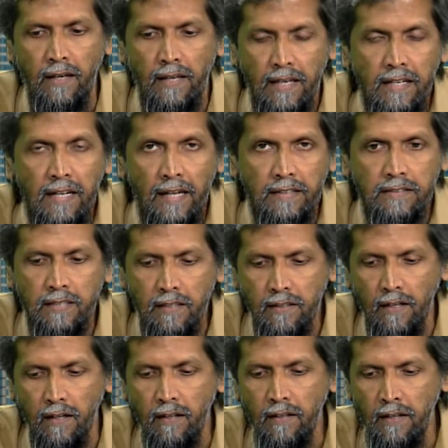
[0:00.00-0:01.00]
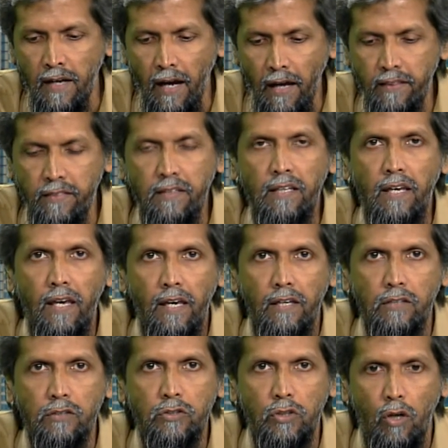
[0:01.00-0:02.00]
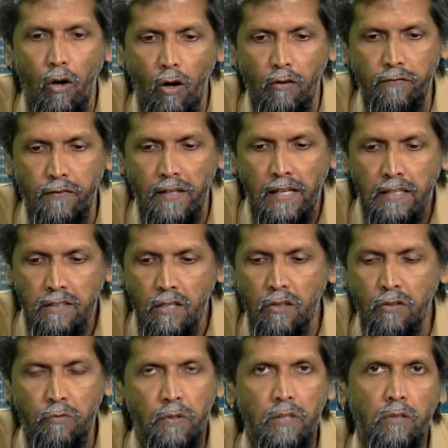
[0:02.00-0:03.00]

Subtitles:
in Antigua at the age of 83.